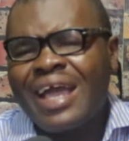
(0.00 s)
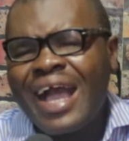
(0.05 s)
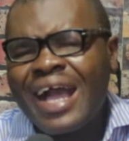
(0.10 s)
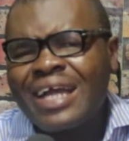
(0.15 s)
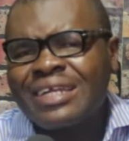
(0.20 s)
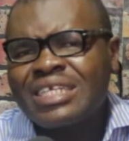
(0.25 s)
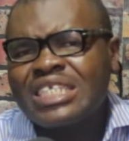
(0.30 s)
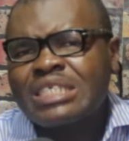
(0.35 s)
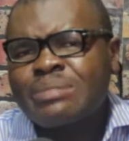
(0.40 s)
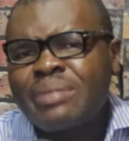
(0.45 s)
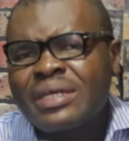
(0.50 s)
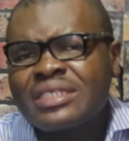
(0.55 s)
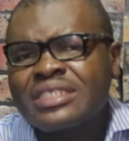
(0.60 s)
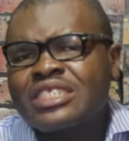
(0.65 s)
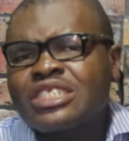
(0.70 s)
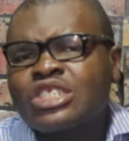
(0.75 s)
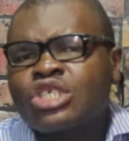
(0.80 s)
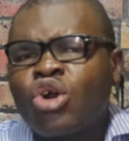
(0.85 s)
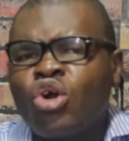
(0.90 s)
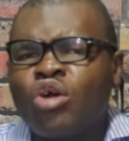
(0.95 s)
And this
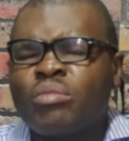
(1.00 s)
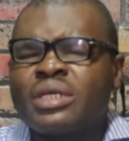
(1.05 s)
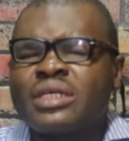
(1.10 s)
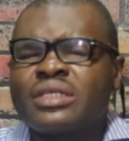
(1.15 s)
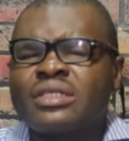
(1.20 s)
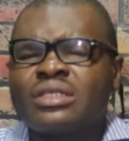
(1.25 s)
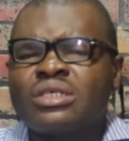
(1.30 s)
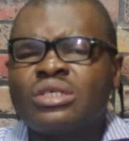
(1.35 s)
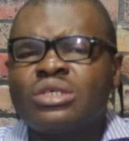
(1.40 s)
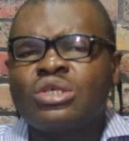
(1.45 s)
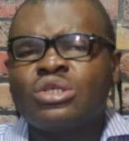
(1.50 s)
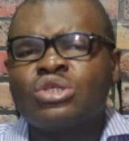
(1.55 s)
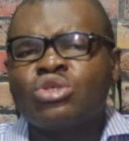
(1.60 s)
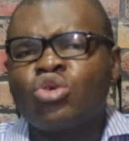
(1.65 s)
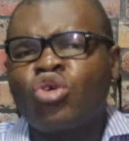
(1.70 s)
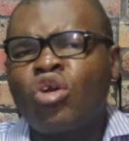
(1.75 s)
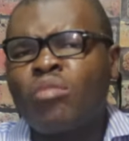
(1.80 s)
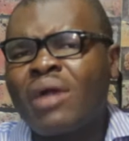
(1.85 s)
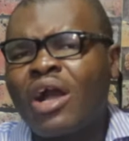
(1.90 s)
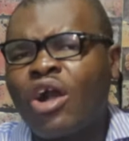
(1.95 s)
person is coming
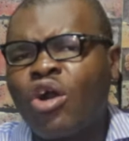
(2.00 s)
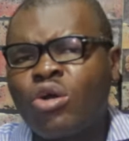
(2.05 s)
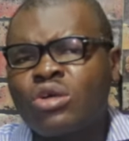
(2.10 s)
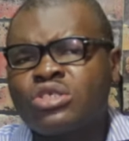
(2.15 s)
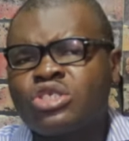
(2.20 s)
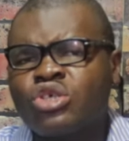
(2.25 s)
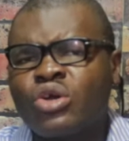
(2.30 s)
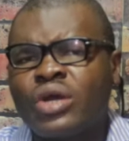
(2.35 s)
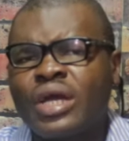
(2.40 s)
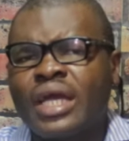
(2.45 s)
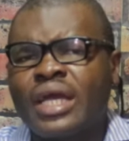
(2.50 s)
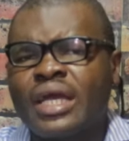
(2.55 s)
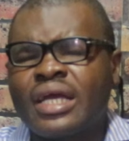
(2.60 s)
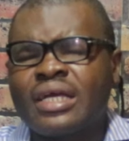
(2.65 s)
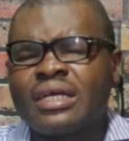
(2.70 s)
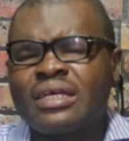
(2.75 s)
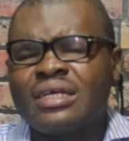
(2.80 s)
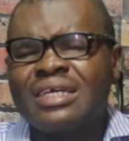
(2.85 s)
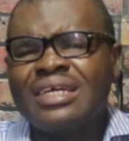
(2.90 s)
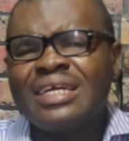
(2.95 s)
to come and cut your hair.